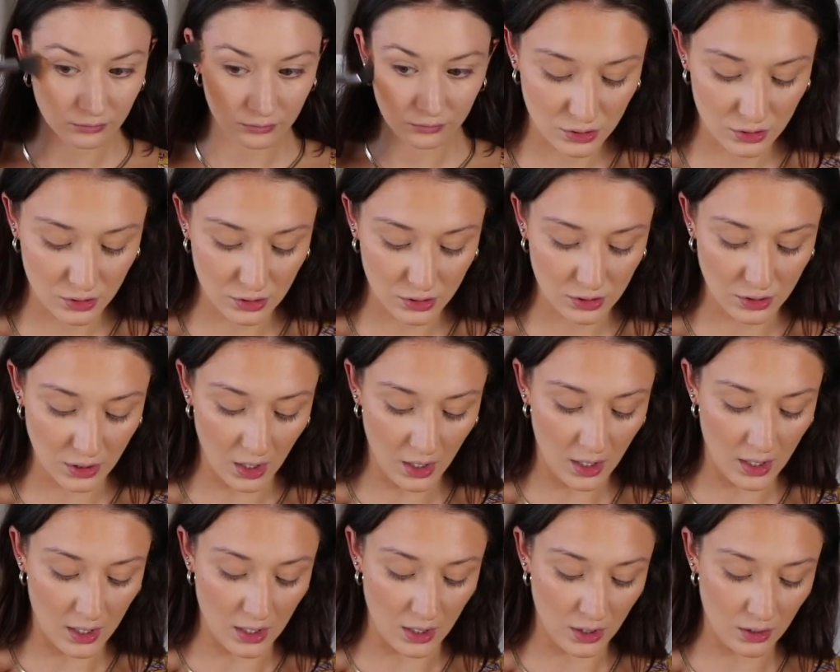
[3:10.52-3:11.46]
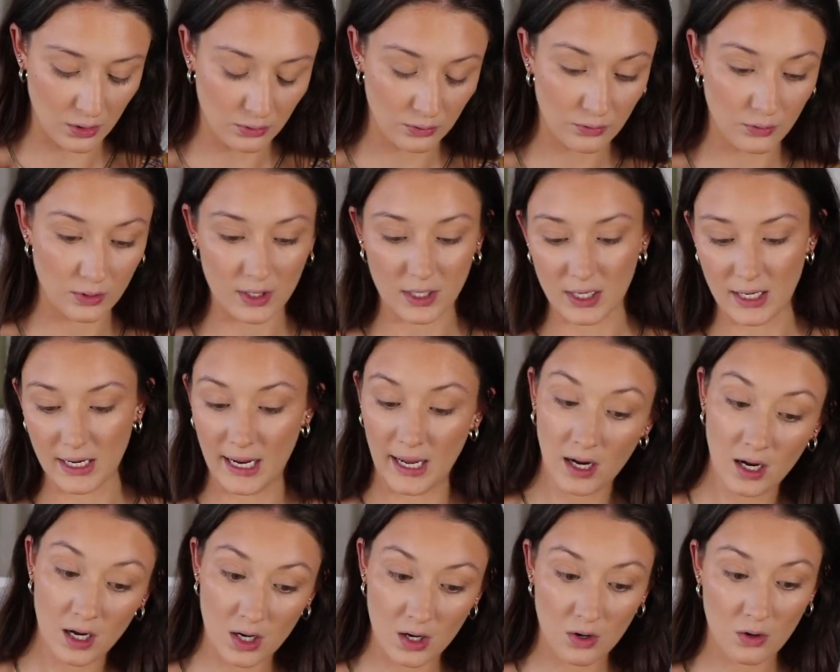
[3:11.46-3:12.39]
So
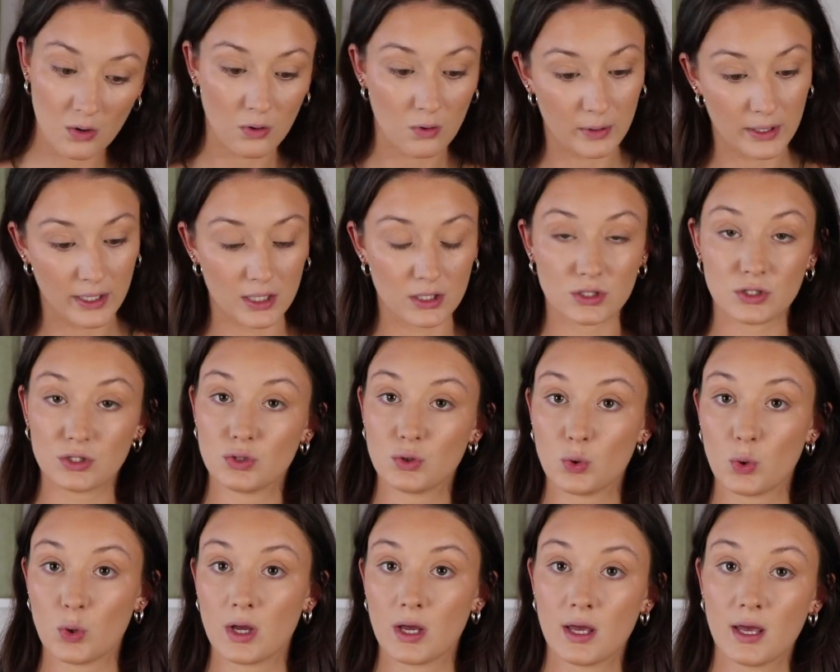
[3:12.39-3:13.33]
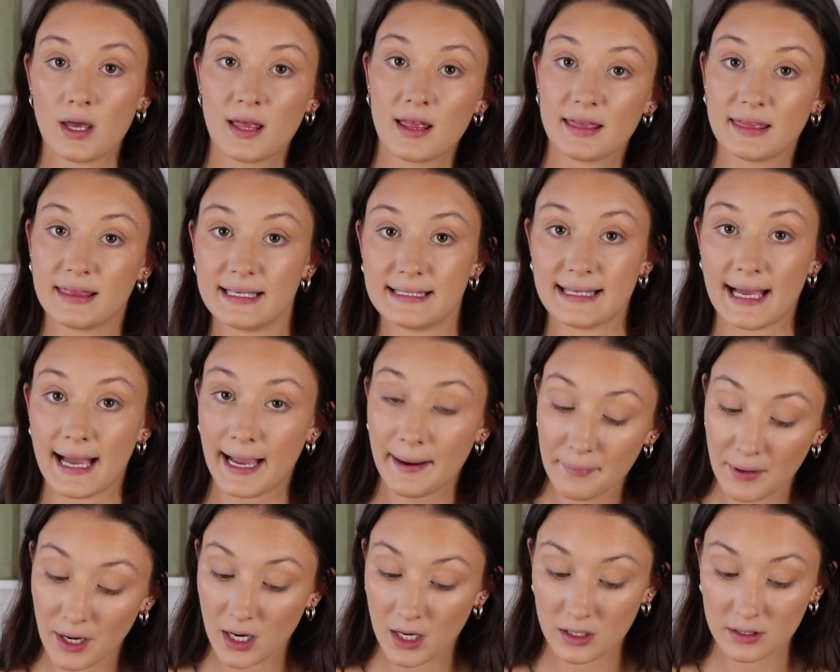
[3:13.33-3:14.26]
now we can do these
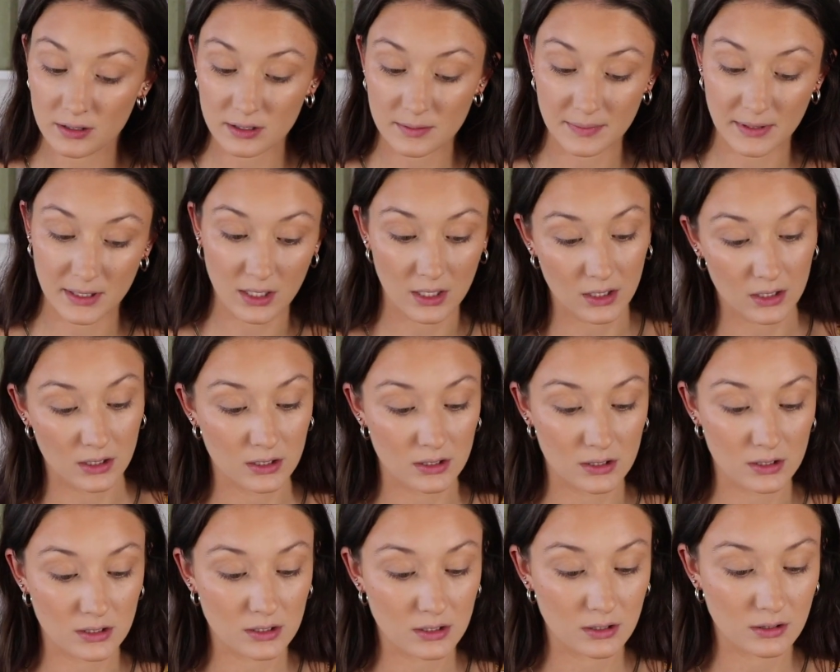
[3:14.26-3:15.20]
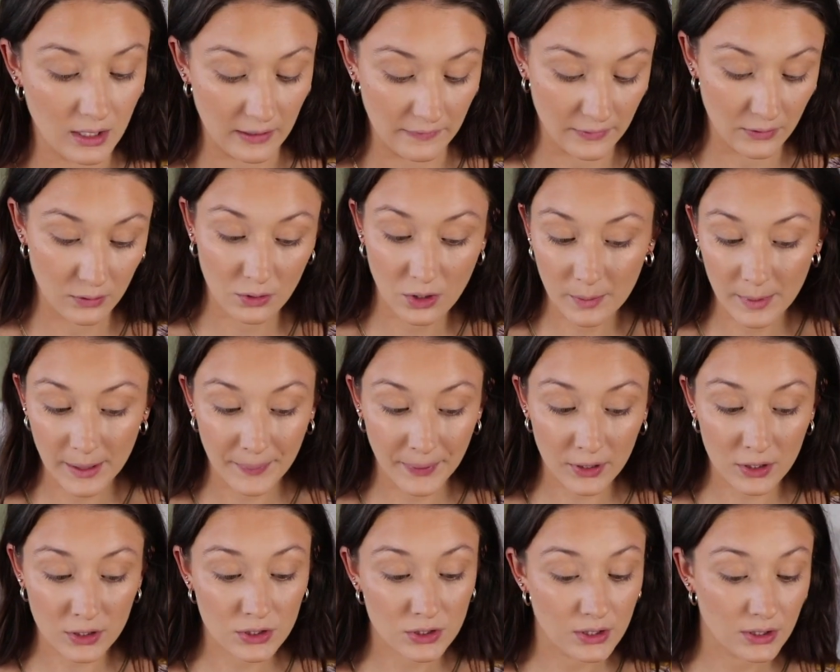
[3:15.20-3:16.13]
eyebrows, because if you know me
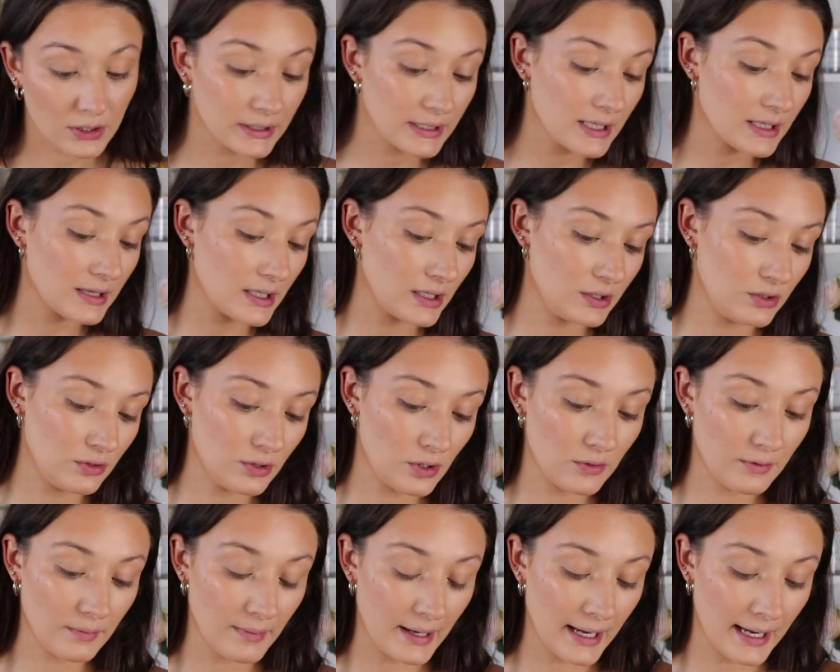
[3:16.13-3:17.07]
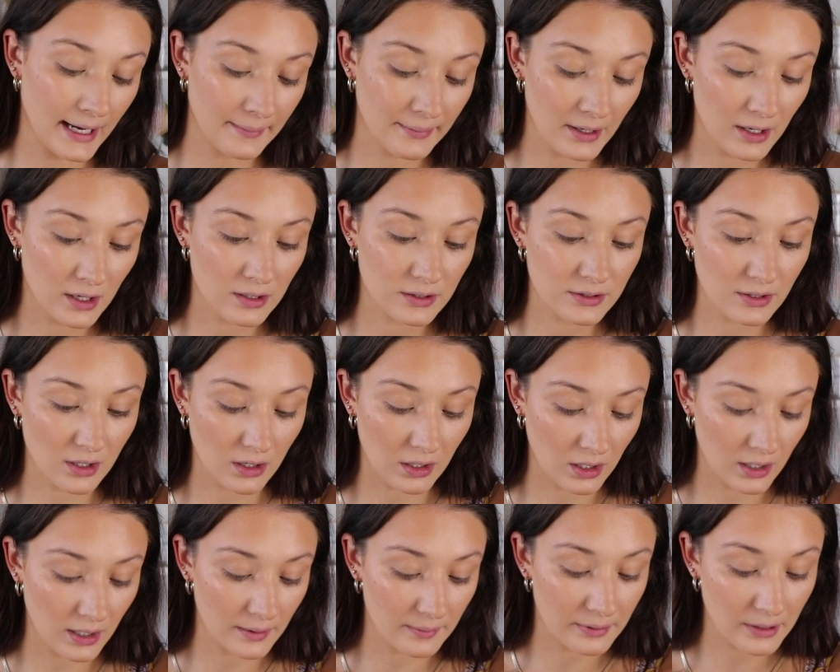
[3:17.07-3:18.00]
personally, then you know my eyebrows are